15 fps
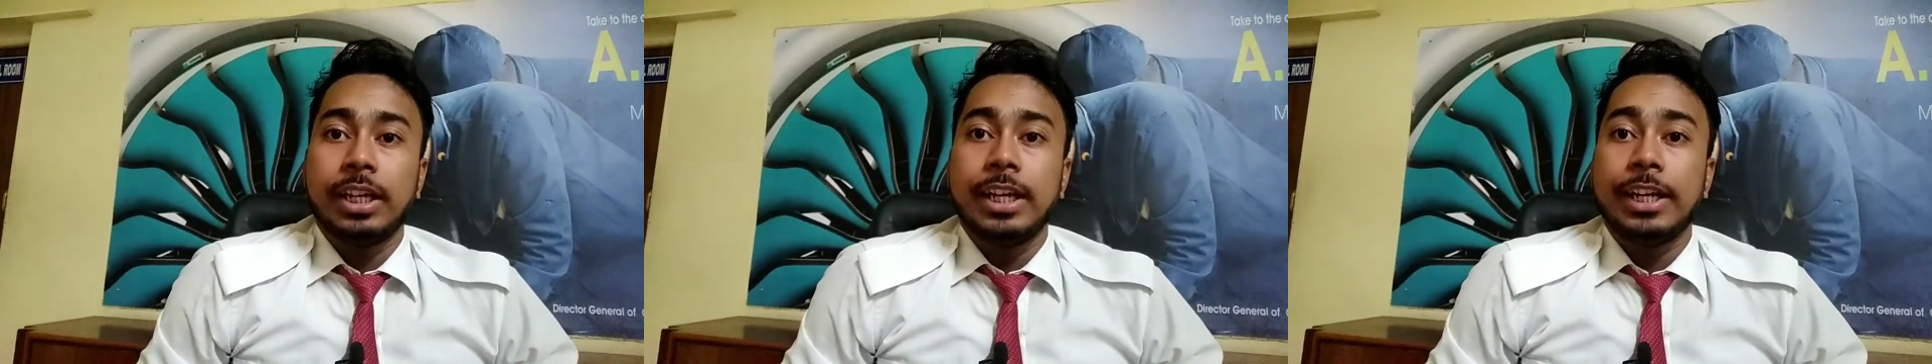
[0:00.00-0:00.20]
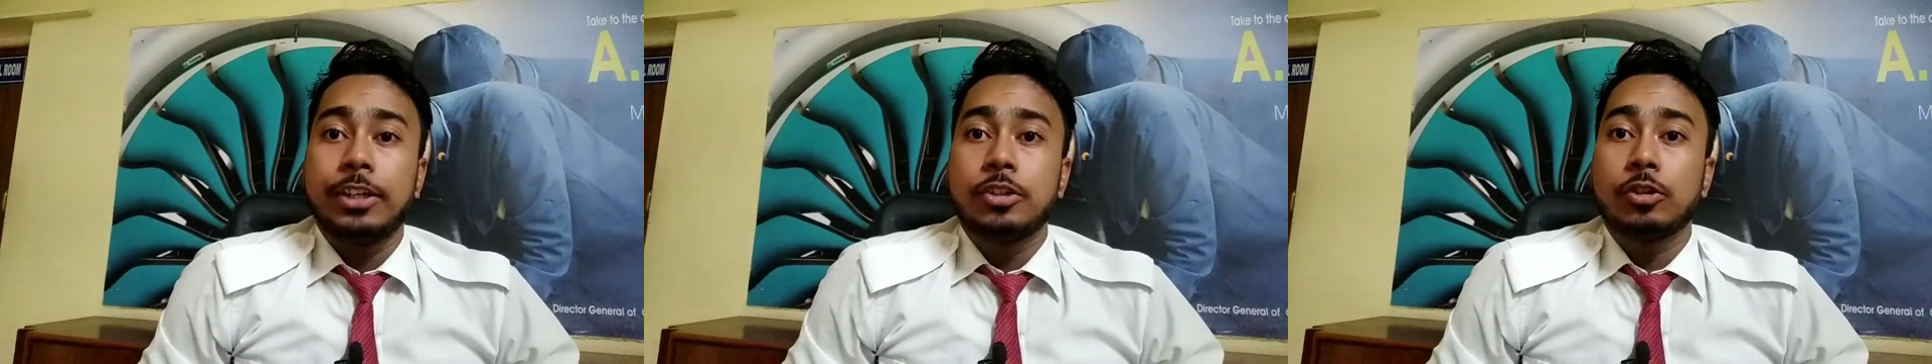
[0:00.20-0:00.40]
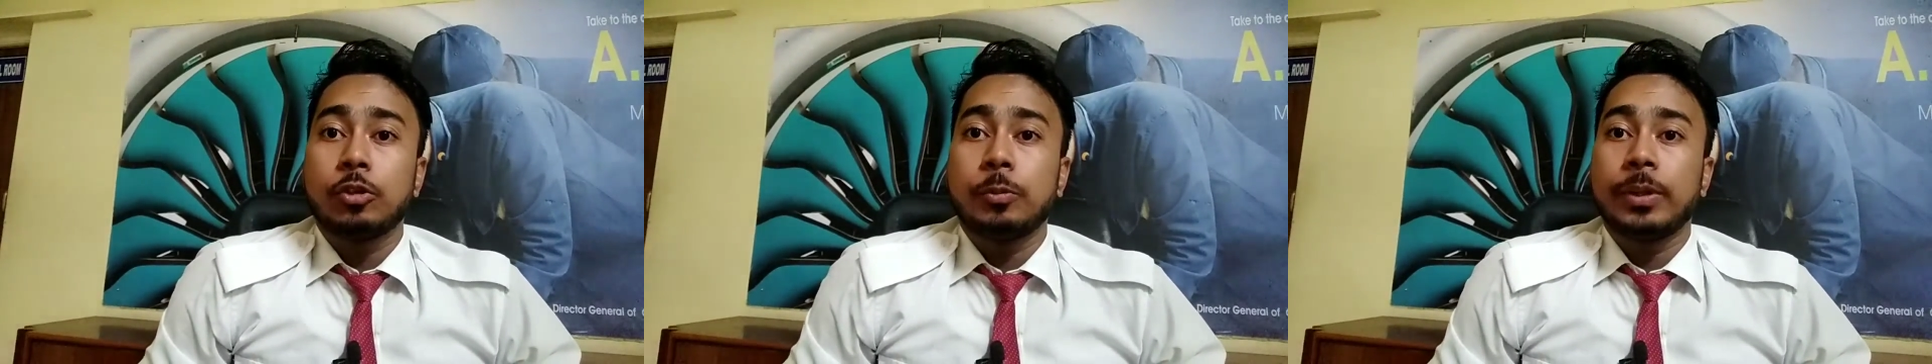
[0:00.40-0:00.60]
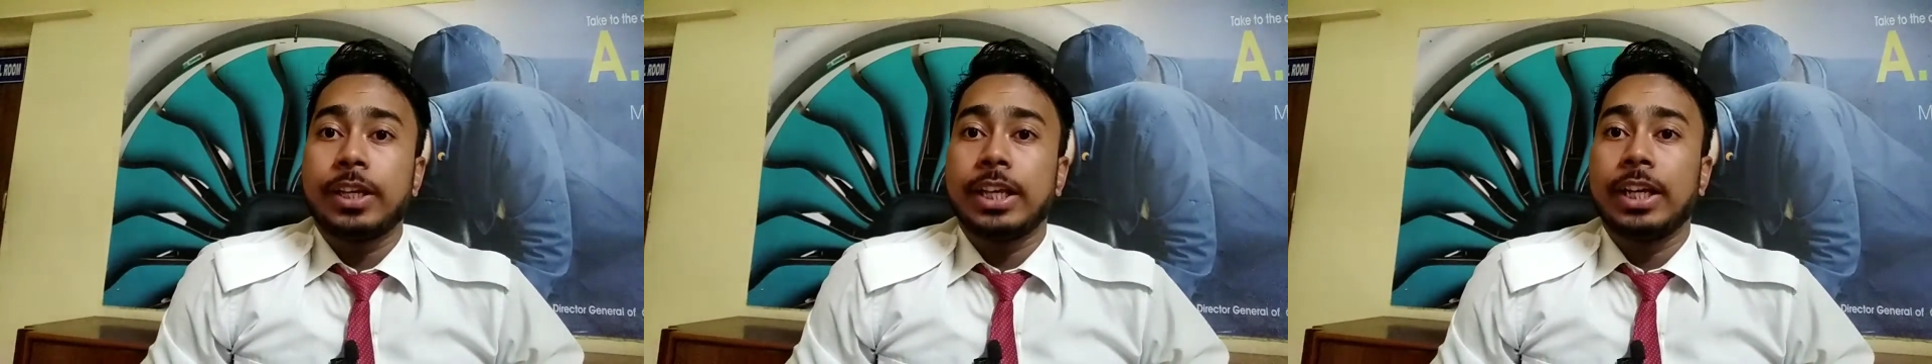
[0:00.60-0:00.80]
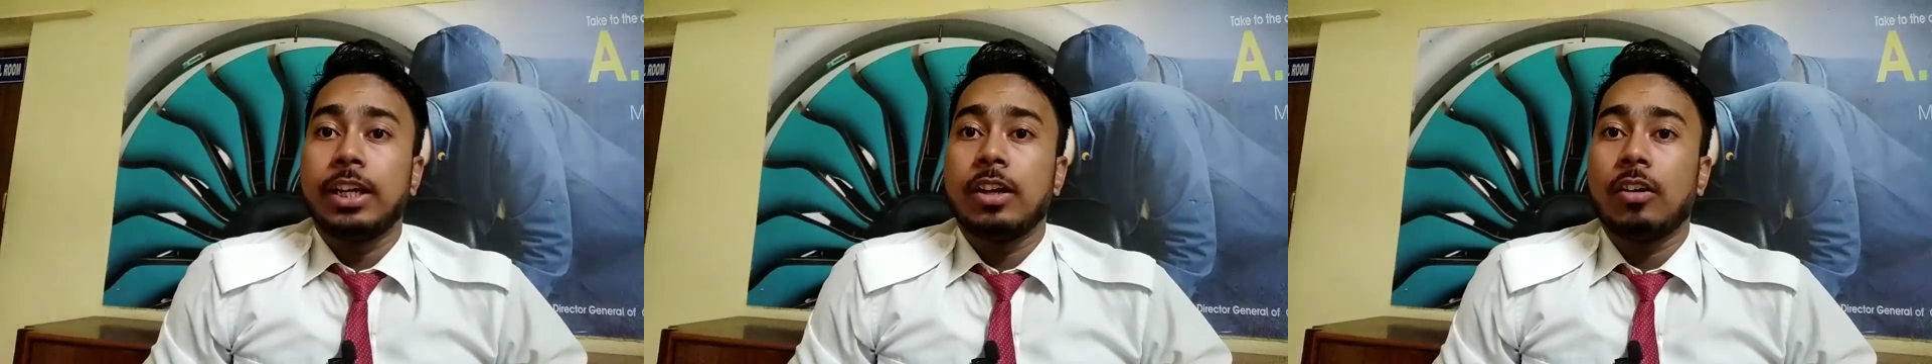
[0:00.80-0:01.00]
it should be
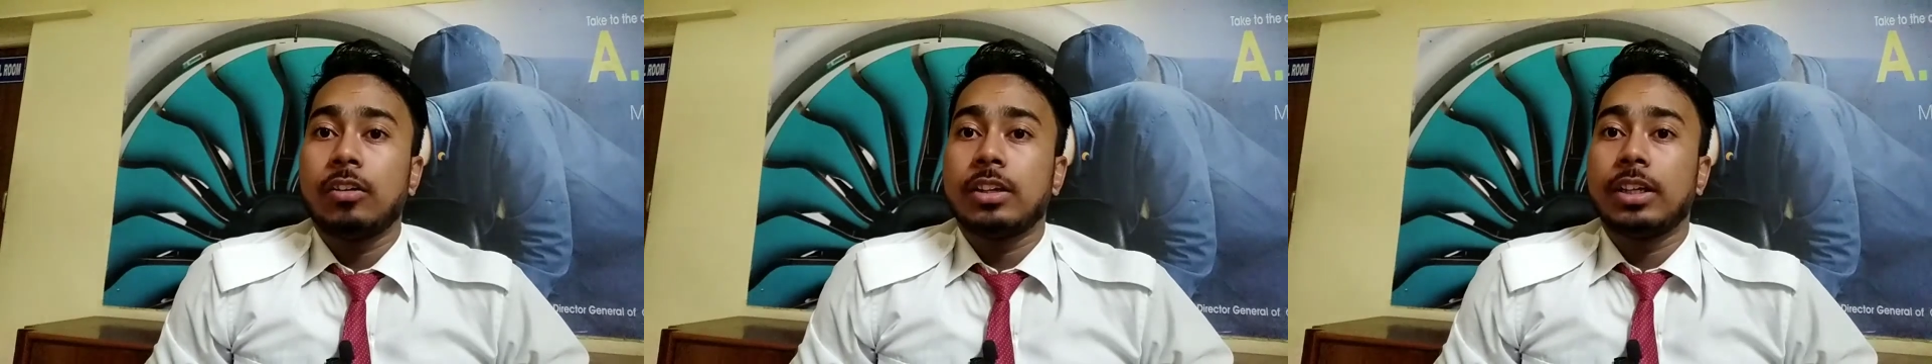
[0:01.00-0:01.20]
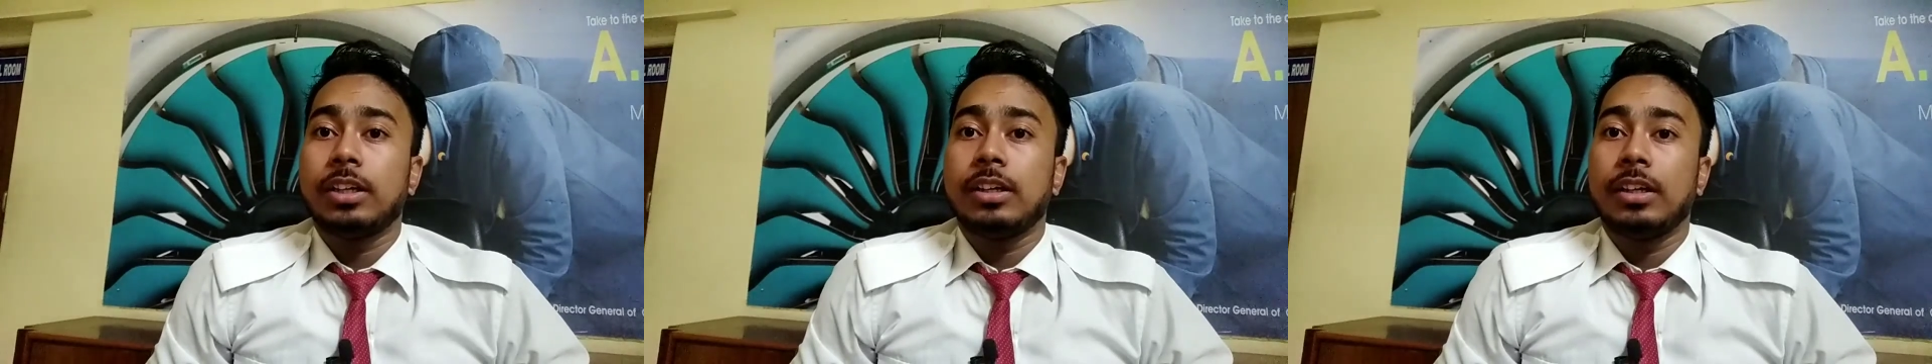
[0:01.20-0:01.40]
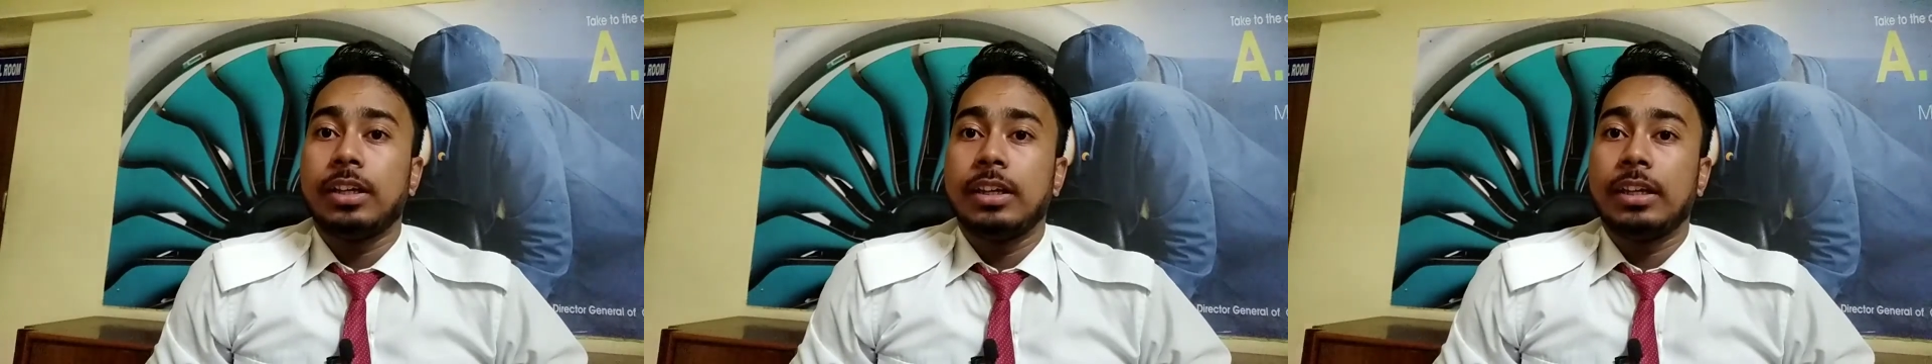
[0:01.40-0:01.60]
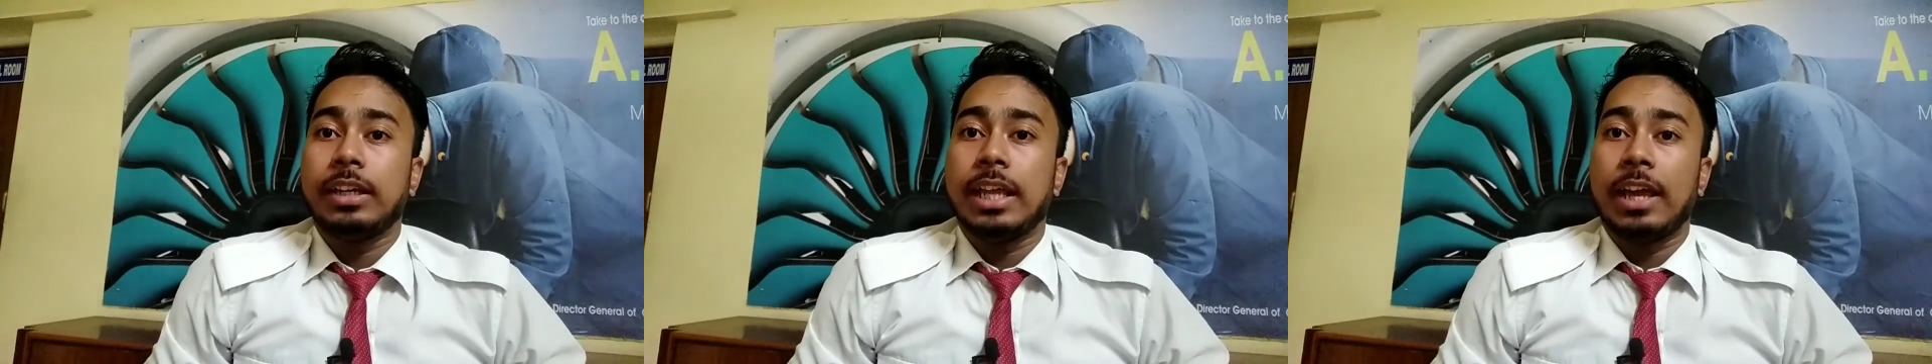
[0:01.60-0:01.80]
carried out in